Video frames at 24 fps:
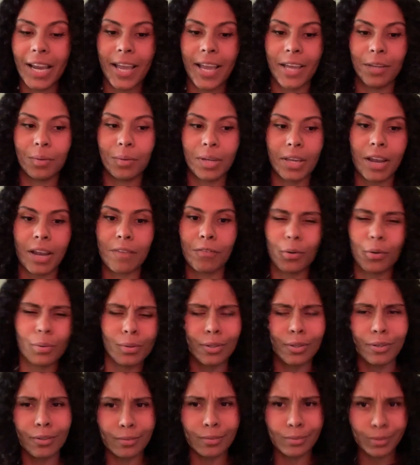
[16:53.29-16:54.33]
and we can have our own
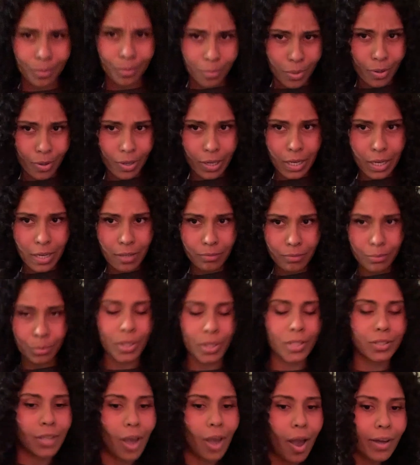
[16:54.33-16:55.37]
little community, and we
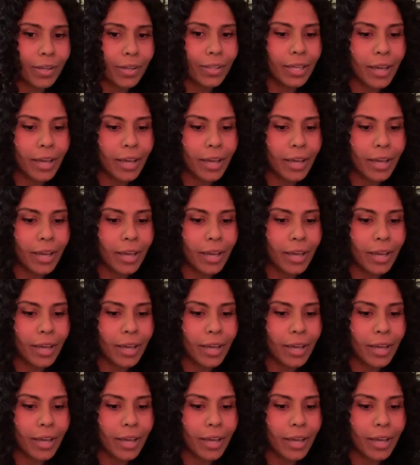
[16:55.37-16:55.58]
can talk